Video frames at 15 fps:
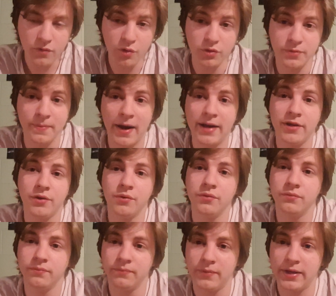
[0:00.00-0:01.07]
Which, mind you,
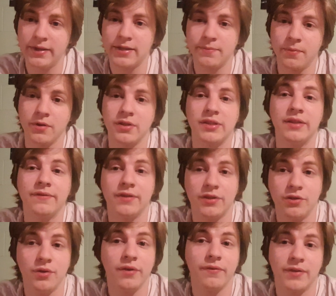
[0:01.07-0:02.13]
me and this person lived in
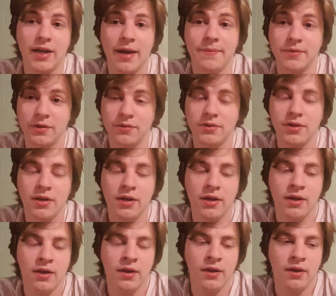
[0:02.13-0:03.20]
2 different time zones.
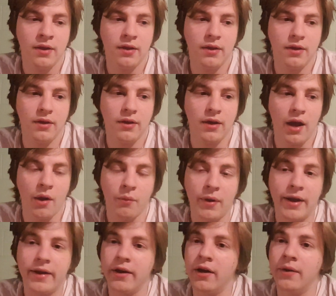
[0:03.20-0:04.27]
I
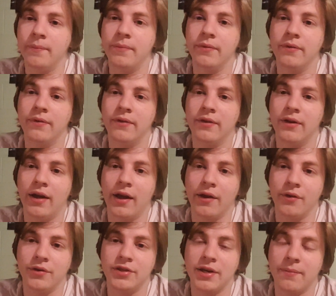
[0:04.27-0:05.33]
wake up, I
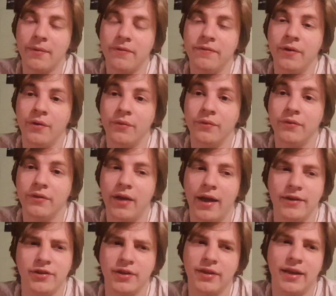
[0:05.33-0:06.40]
go to check my phone. I
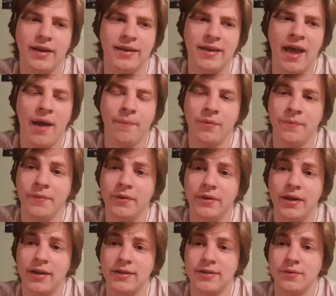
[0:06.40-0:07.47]
took like a nap in the middle of
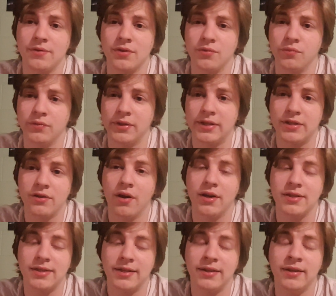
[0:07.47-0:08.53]
the day because I was just really
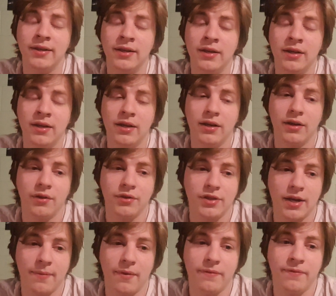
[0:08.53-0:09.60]
exhausted. I go to
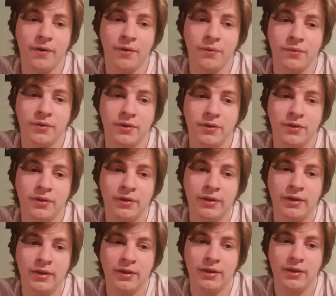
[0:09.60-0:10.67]
check my phone,
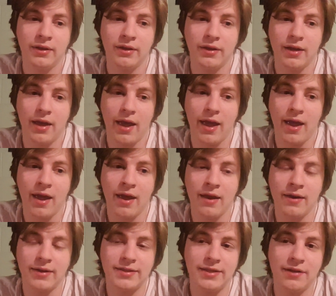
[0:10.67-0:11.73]

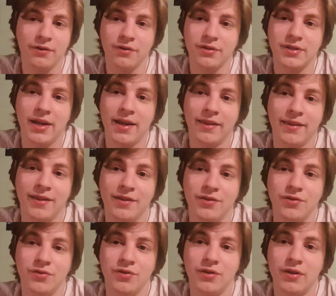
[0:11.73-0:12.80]
and I see her saying that
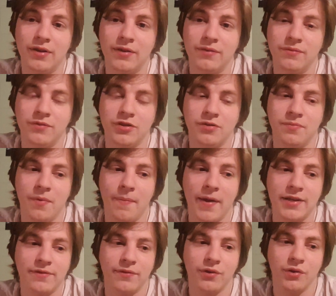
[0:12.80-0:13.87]
it'd just be
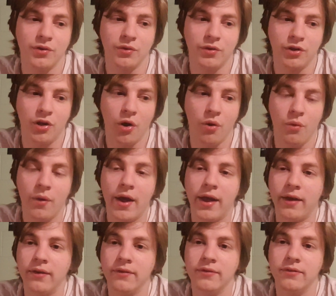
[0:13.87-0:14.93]
best for her to go away.